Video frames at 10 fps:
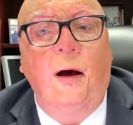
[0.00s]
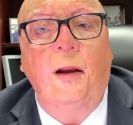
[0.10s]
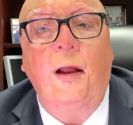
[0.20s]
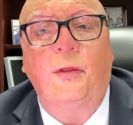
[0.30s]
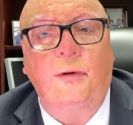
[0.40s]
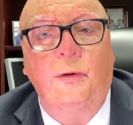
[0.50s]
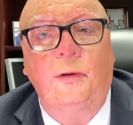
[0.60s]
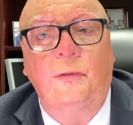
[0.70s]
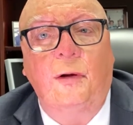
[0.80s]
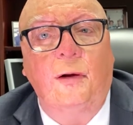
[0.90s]

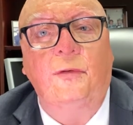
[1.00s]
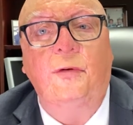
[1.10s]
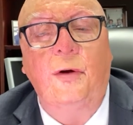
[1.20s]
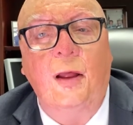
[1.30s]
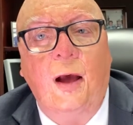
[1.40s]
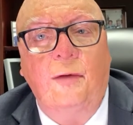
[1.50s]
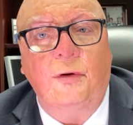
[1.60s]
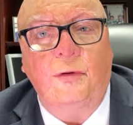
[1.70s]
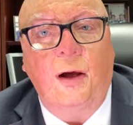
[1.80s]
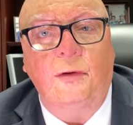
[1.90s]
unethical attorney
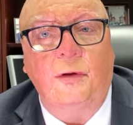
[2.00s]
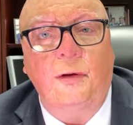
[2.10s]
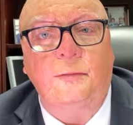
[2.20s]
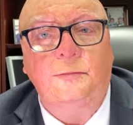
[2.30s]
advertising.